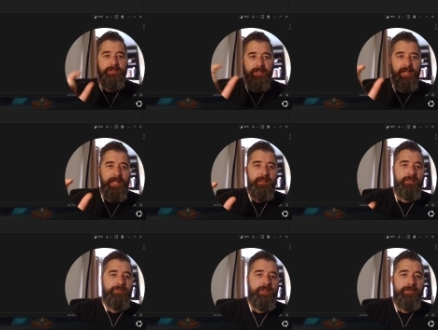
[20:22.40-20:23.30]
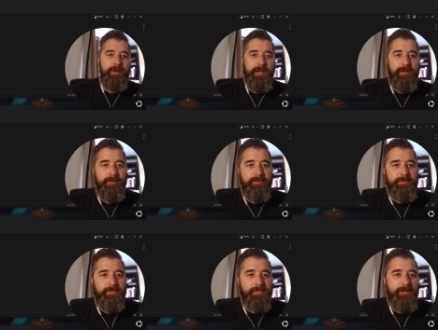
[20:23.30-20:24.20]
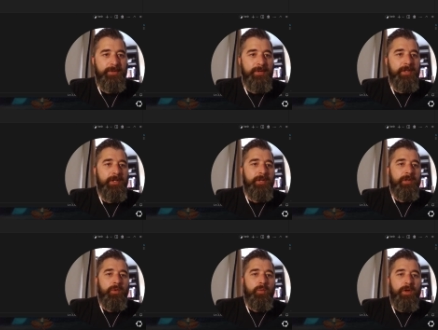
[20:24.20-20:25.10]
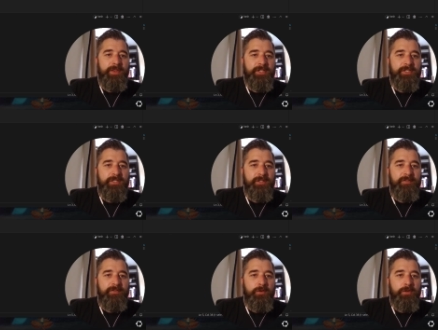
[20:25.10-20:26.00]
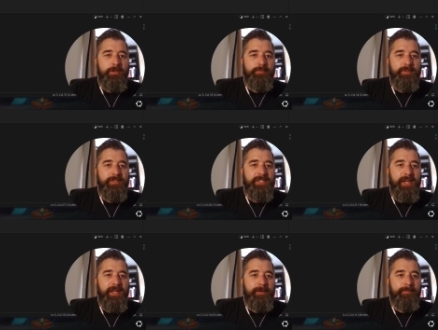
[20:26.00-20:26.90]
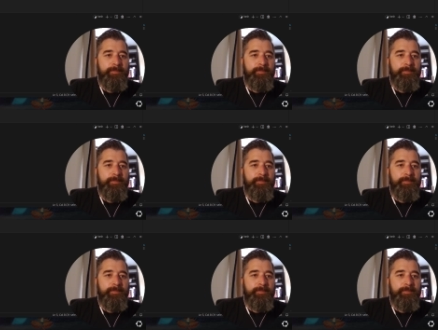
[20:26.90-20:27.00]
the length of the array. So what this for loop is saying